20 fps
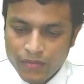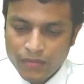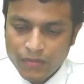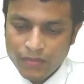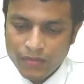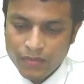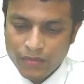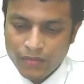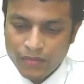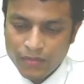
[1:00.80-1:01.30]

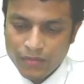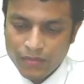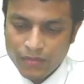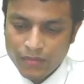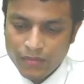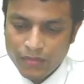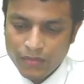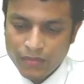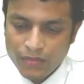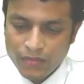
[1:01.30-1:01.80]

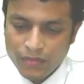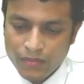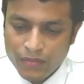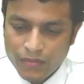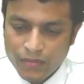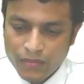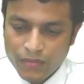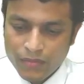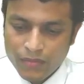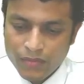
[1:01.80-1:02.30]

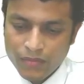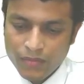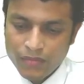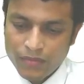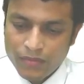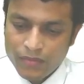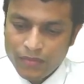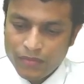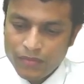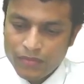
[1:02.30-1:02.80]

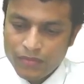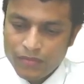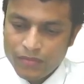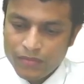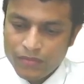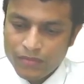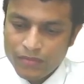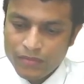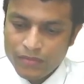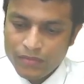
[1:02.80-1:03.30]

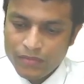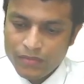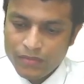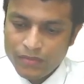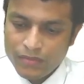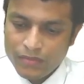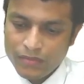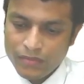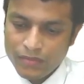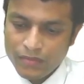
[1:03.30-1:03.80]

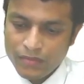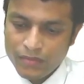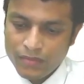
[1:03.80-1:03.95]
Nothing is said.